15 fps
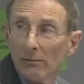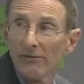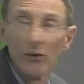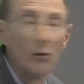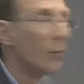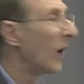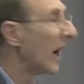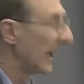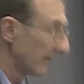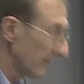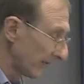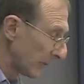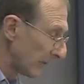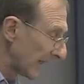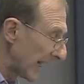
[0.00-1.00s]
helpful
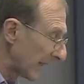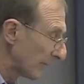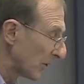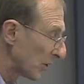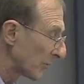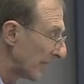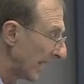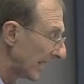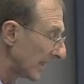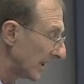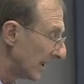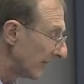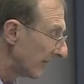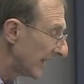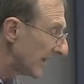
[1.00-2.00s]
one from that
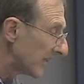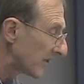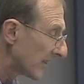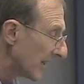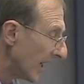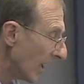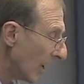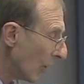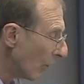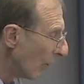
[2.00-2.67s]
perspective, is